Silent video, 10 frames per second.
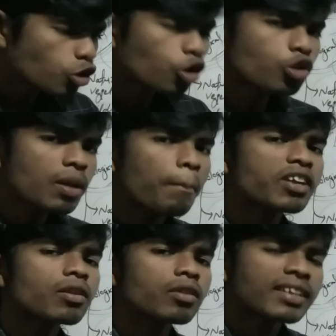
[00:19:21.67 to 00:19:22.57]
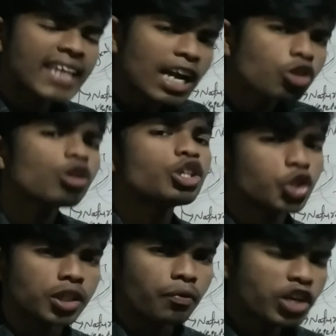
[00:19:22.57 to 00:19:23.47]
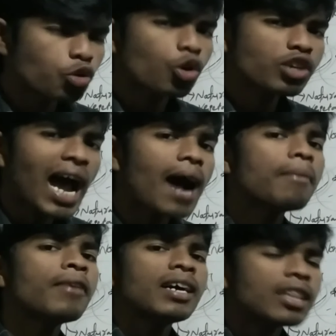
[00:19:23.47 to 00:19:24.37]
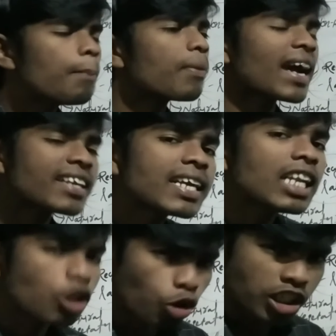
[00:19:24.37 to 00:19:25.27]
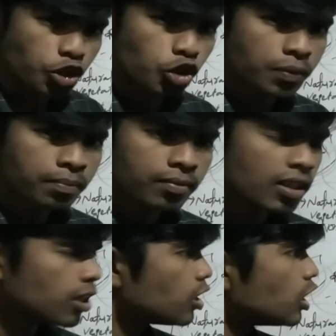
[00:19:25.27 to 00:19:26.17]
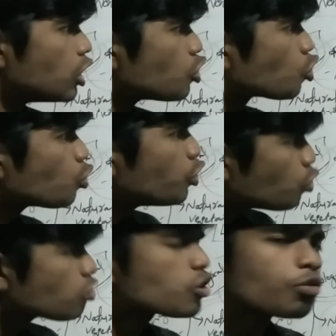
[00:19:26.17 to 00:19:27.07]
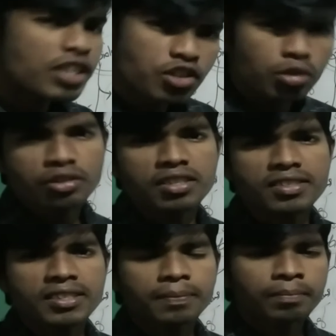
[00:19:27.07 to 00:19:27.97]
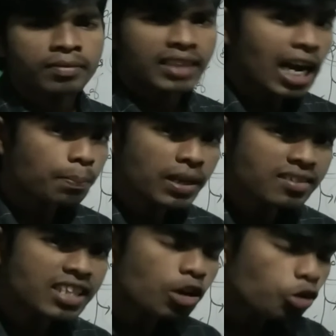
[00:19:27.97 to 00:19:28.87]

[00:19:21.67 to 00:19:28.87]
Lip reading: know the technology, we do not have the practical knowledge to use the resources. That means